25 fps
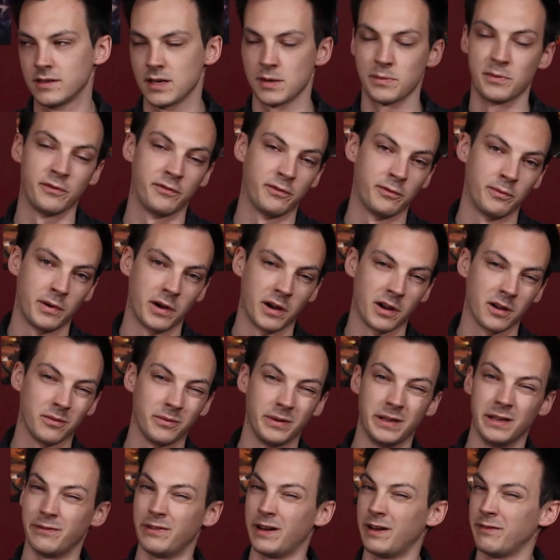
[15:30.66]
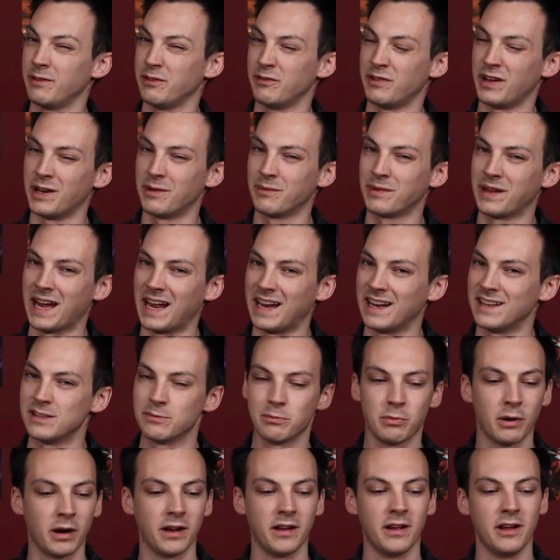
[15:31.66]
Some of them are. We have heavy venom
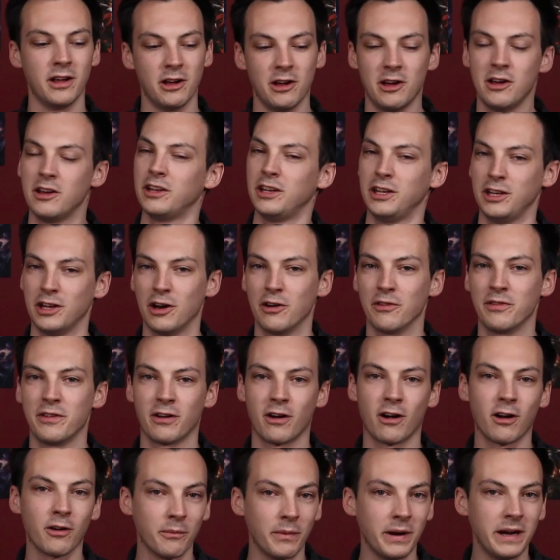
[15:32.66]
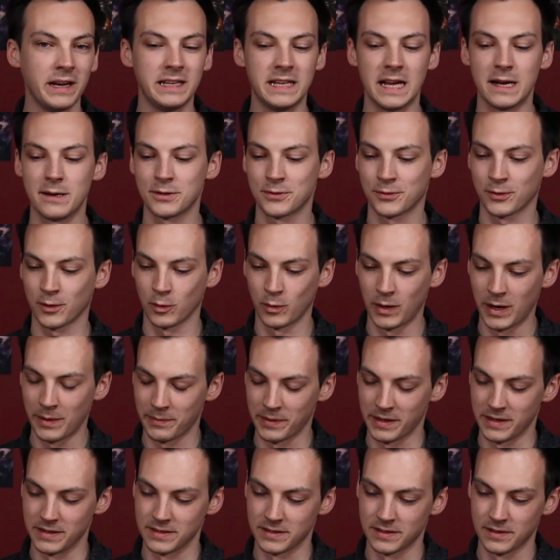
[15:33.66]
cannons, but there aren't many damage 4
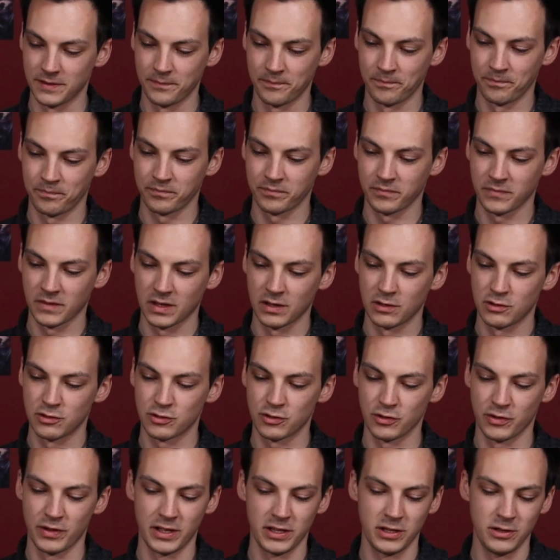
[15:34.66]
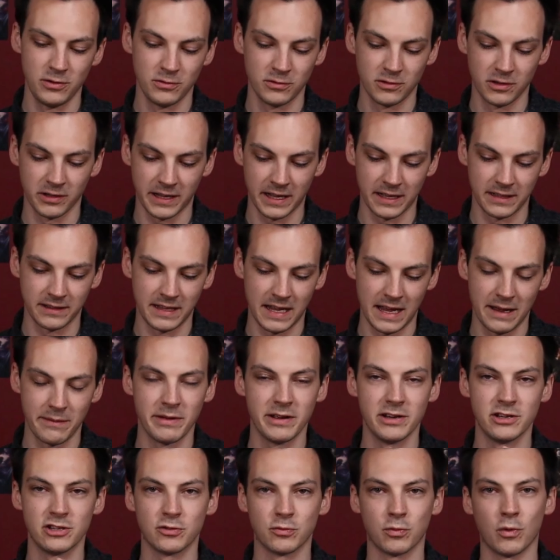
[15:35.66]
weapons. So then you look at
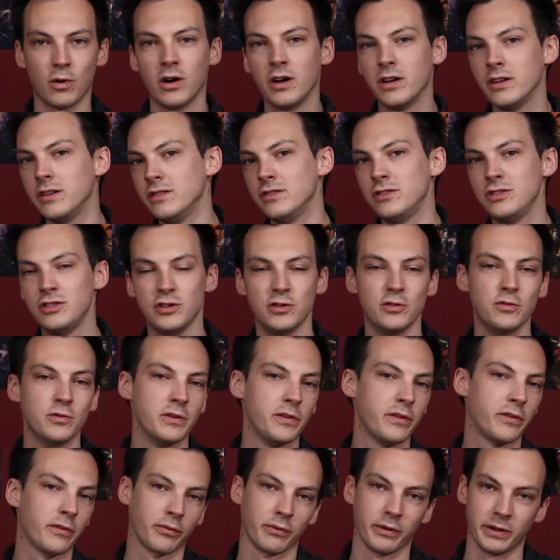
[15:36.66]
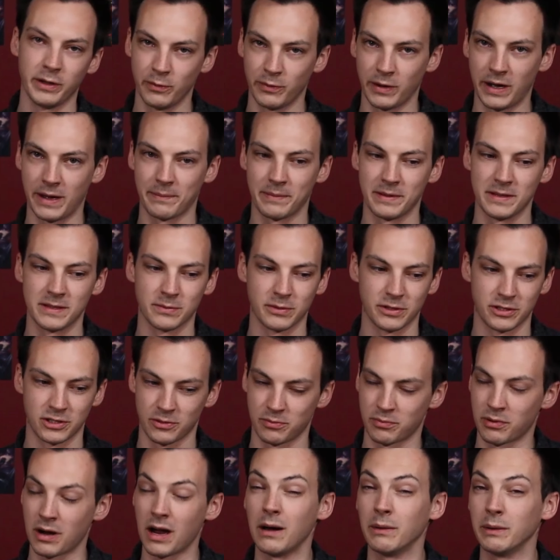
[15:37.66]
damage 1, 2, and 3 weapons,
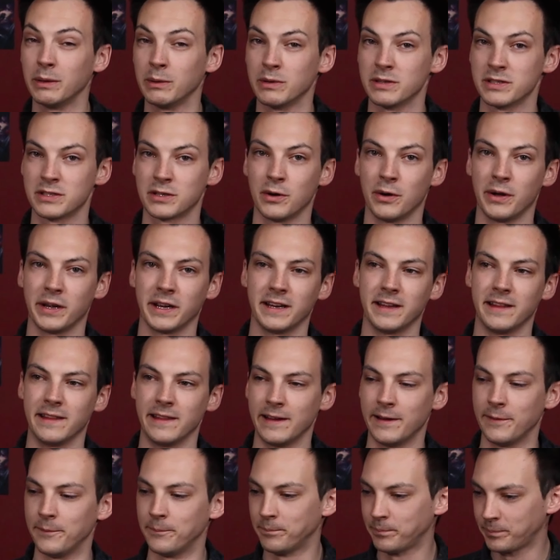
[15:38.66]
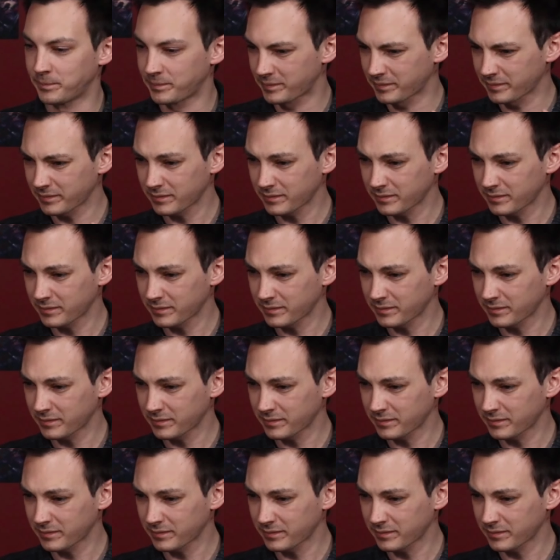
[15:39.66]
which are probably what's going into them.